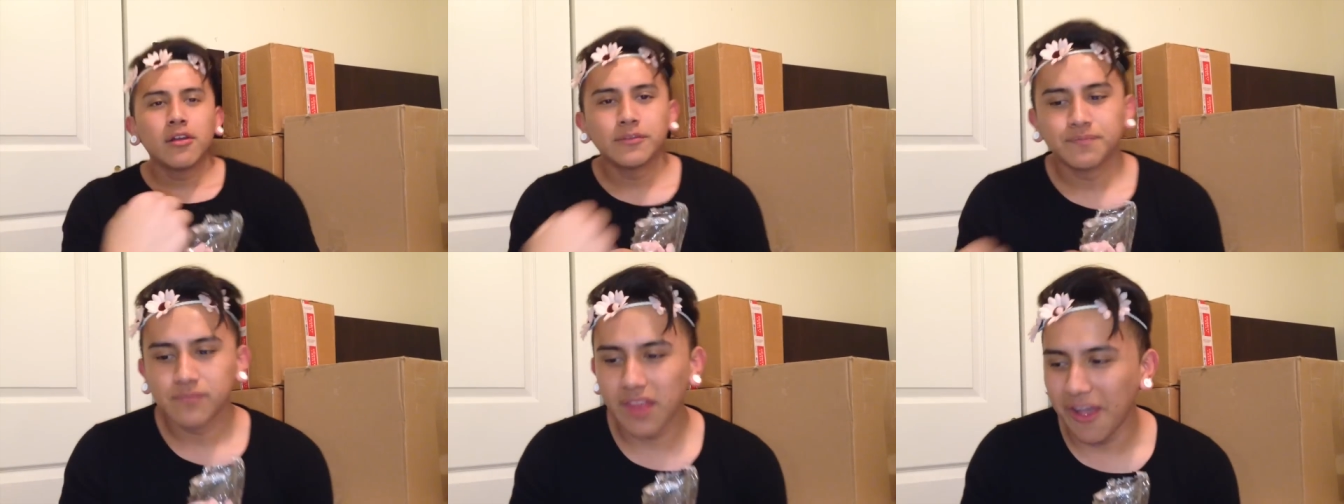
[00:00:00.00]

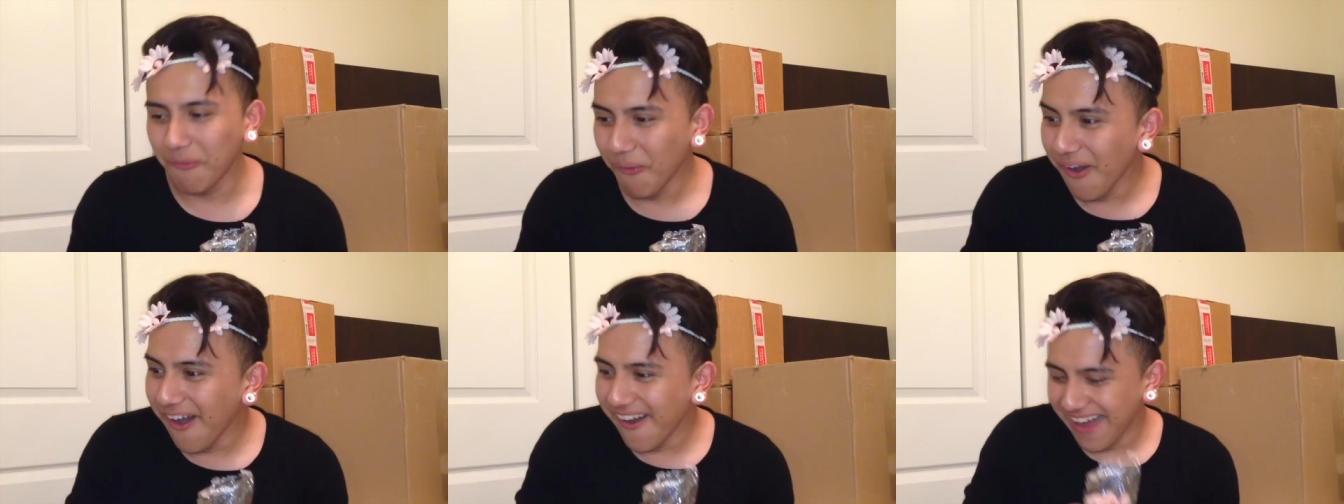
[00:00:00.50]
Uh,
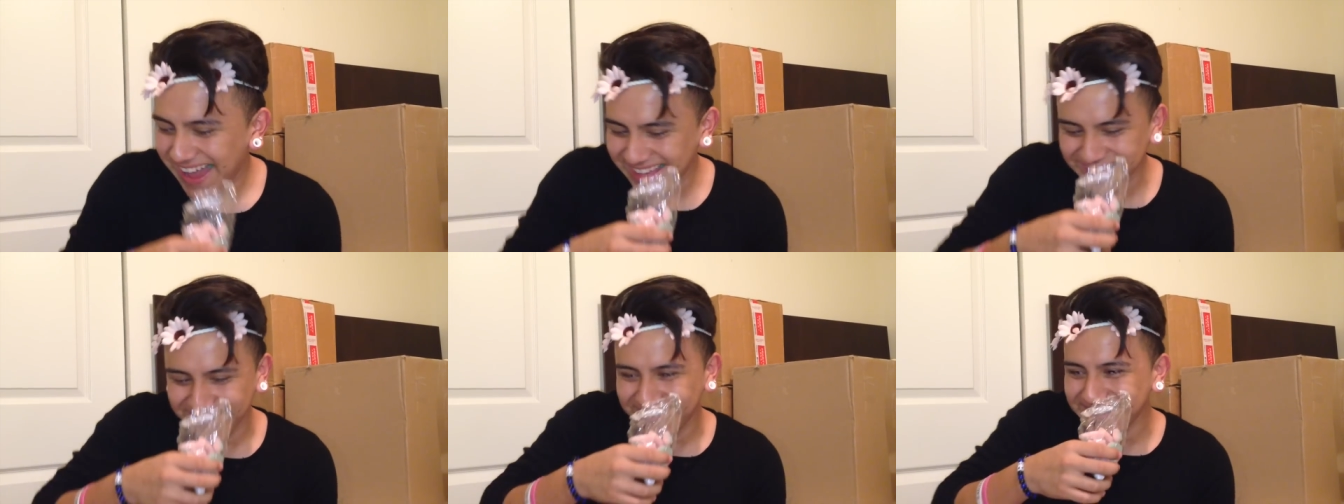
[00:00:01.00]
Whoa,
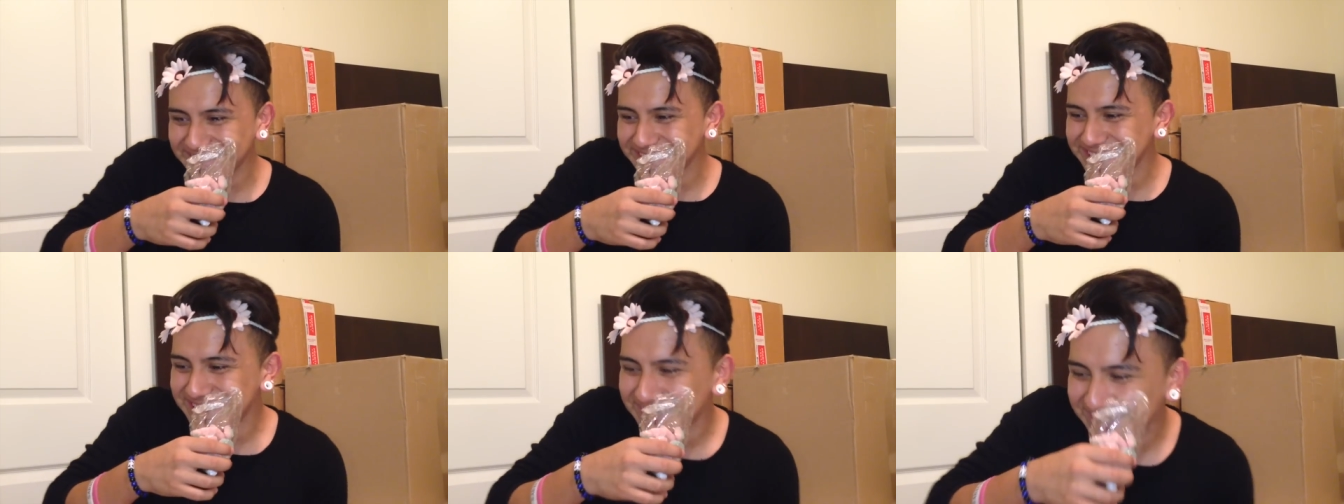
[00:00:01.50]
Alan! what are
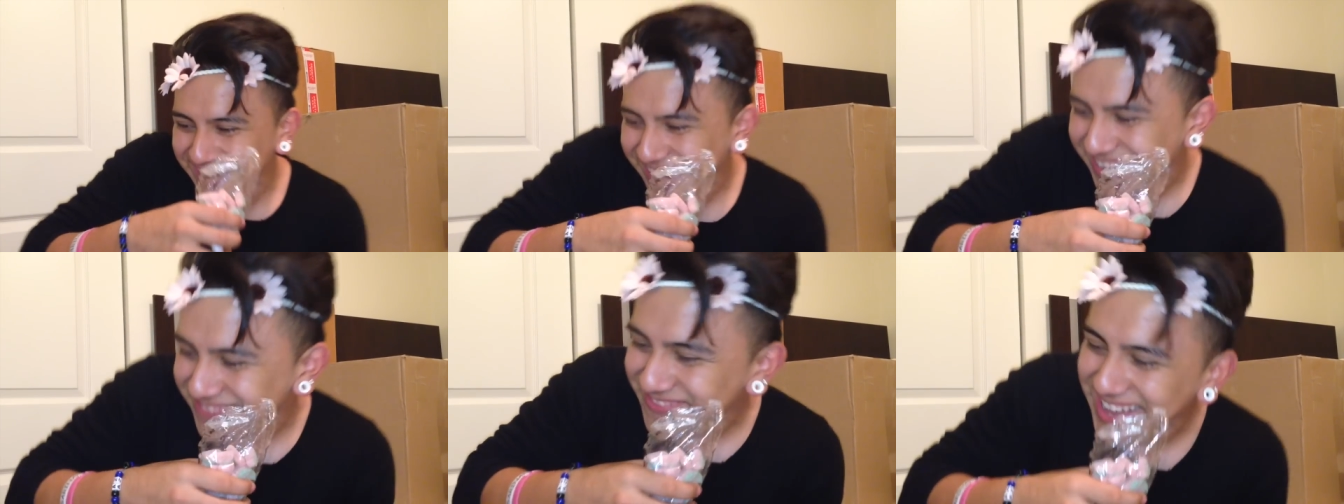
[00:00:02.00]
you doing?
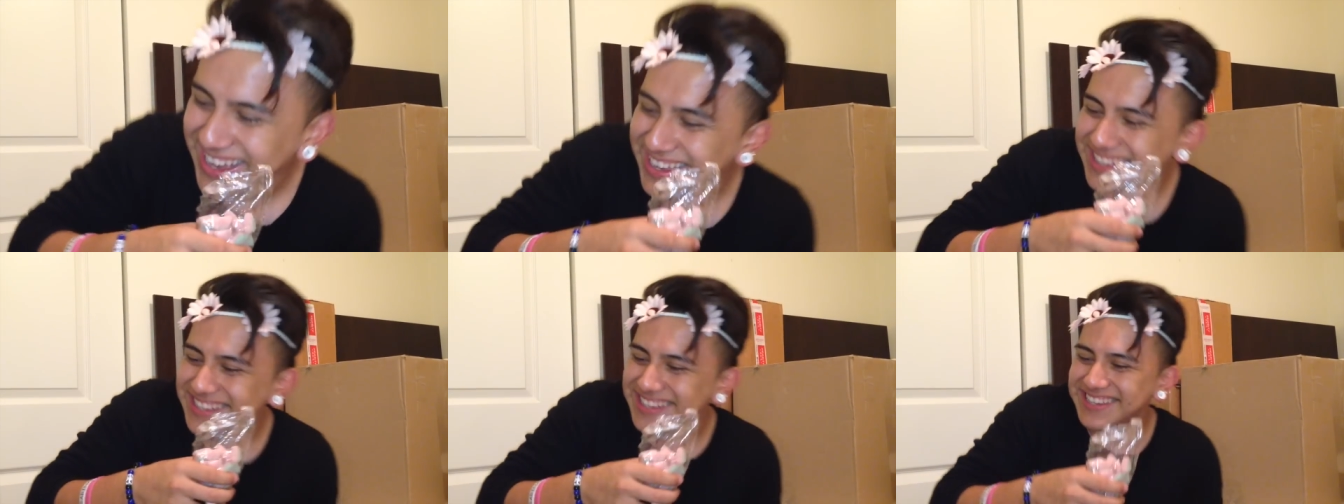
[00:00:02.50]
I to
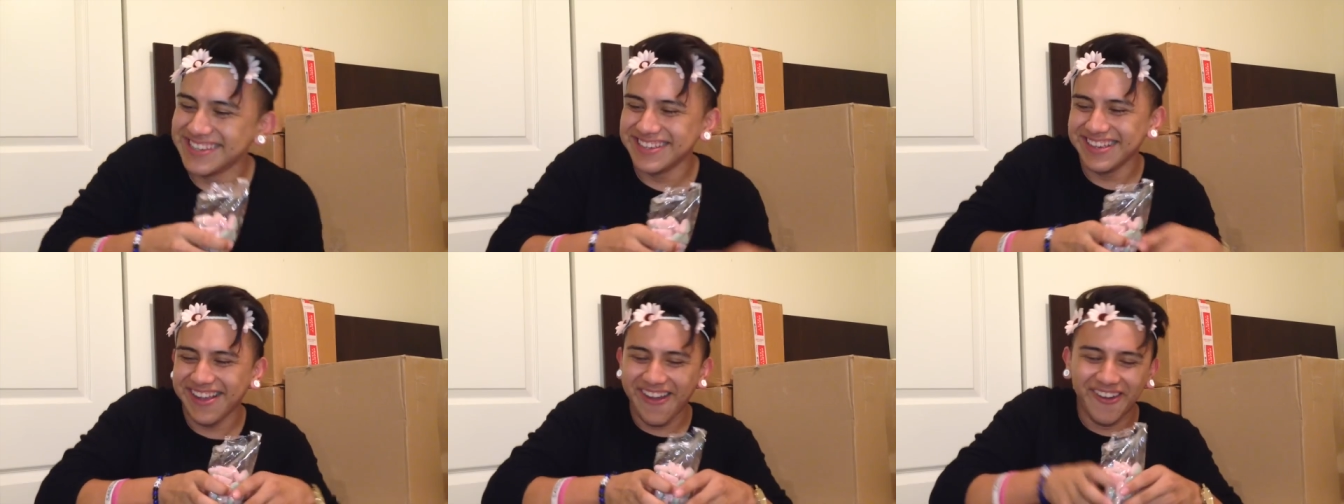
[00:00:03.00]
try
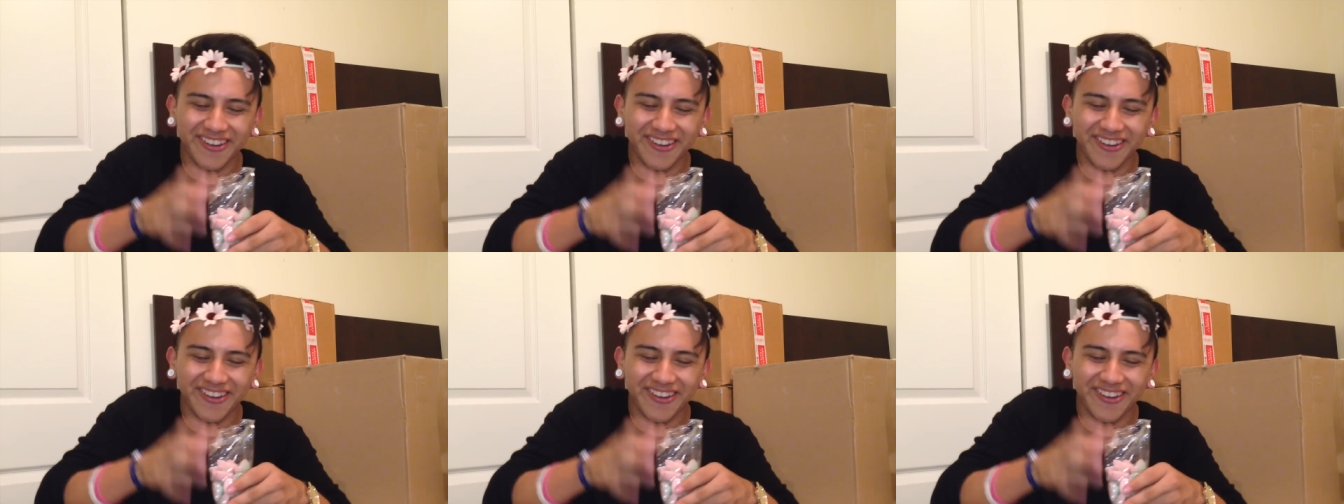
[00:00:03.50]
bitch? one.